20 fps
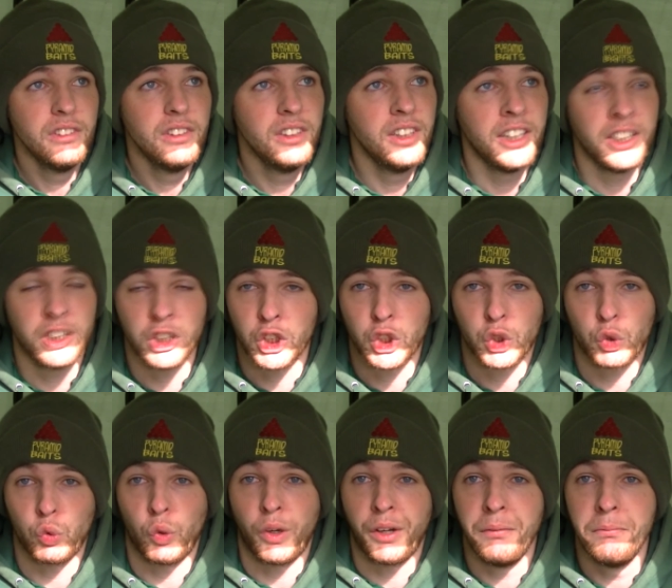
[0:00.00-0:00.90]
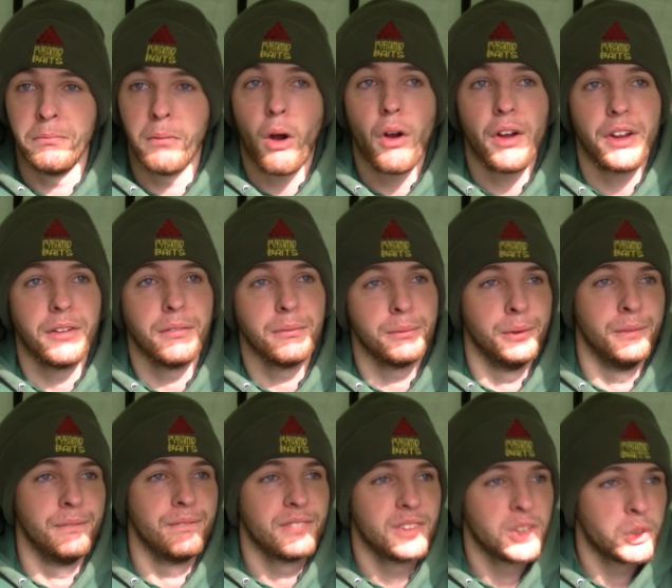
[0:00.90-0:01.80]
you just screamed bite. But
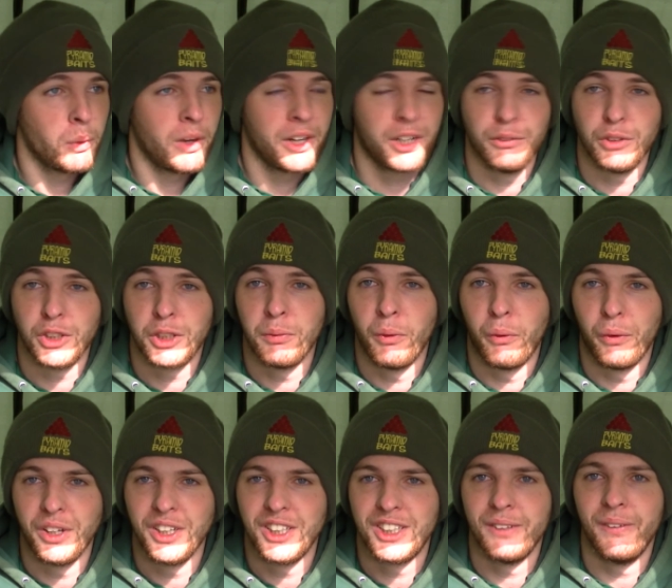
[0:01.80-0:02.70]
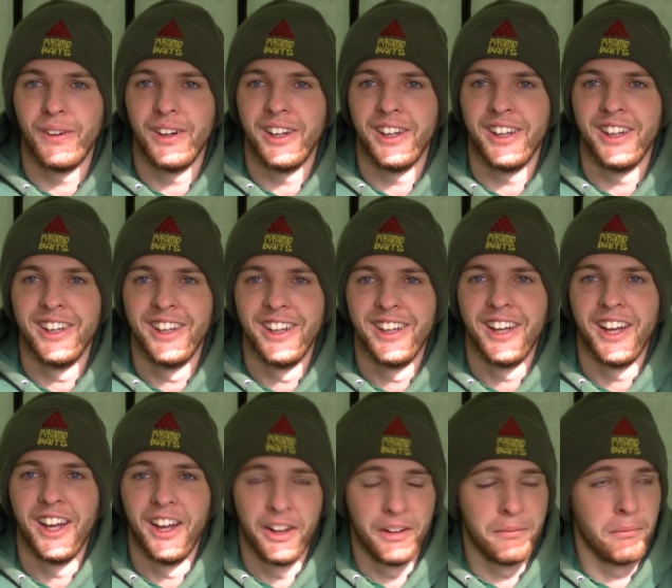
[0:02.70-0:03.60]
to wake up this morning to
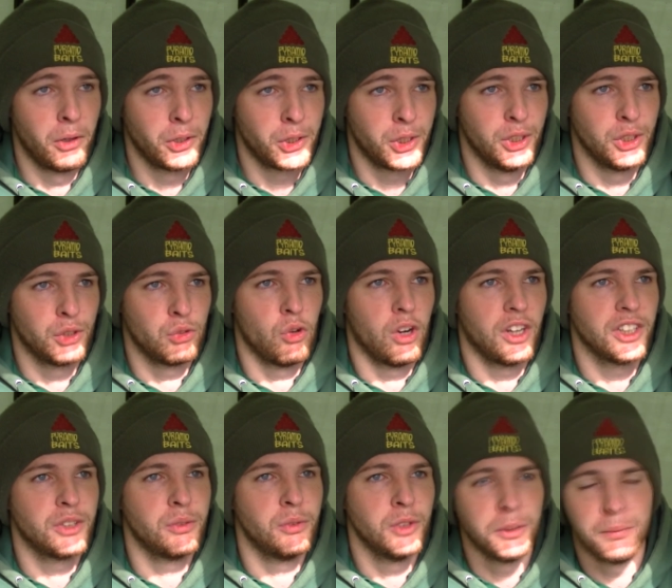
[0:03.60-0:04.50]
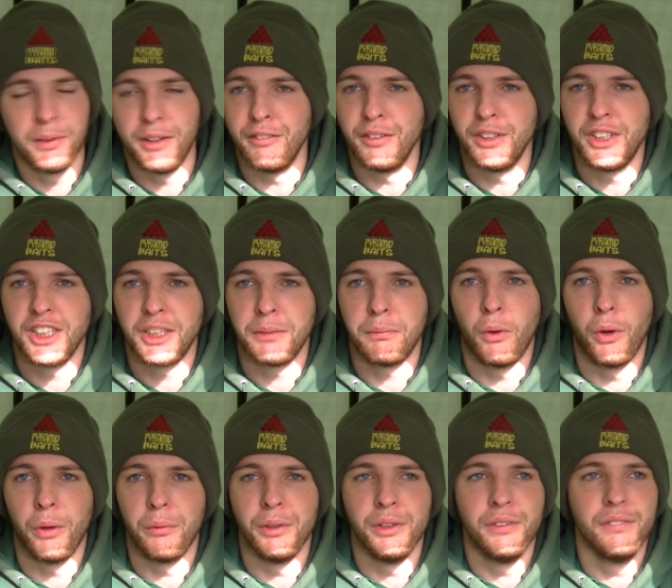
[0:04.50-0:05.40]
motionless rods was a bit of a
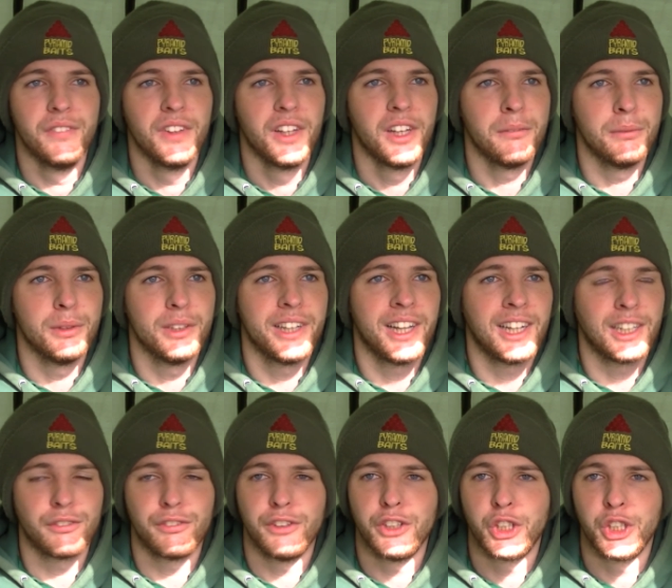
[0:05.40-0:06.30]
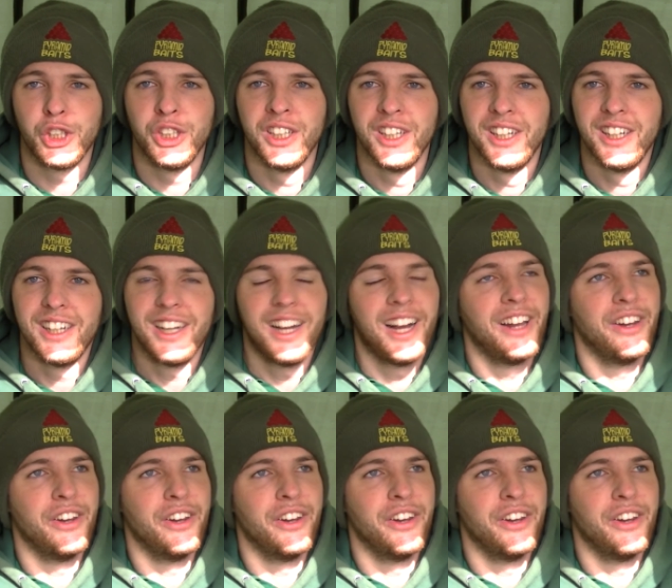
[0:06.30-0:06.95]
disappointment. But that's fishing, and